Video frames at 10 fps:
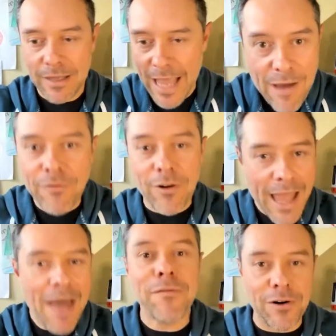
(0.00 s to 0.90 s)
ever
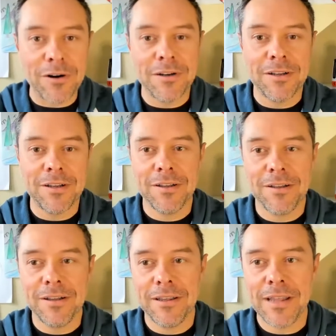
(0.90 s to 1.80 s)

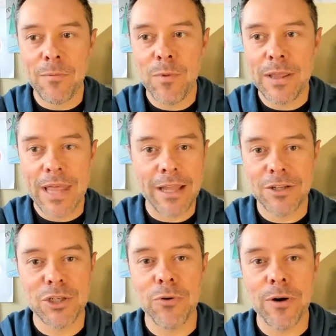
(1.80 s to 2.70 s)
that
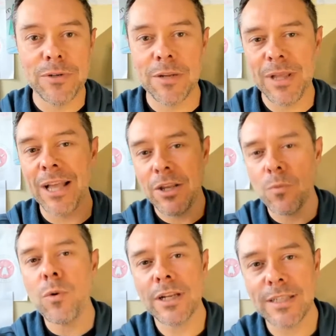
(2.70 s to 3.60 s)
So Rare was going to be like,
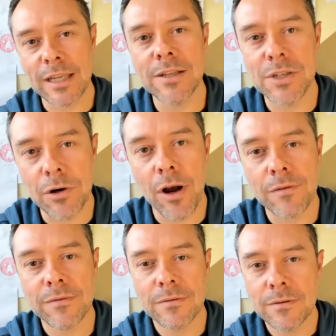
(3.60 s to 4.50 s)
we're going to take this year
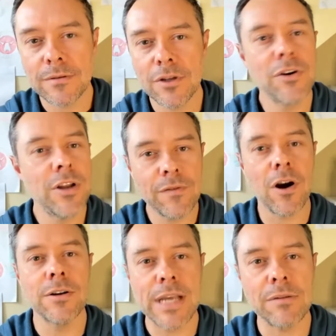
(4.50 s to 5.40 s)
off. There are enough
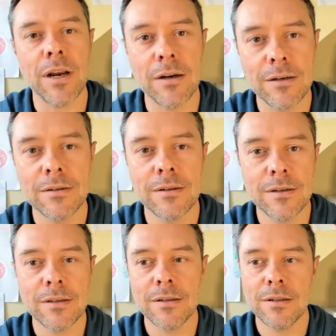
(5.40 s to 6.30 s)
cards out there.
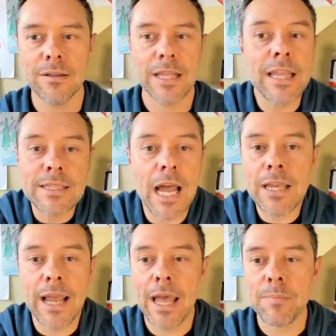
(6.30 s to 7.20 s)
Like, that's not
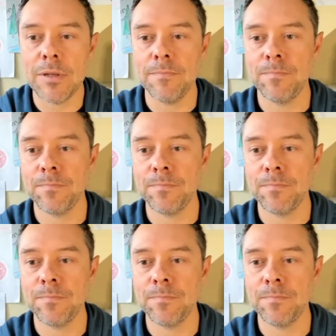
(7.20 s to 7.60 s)
going to happen.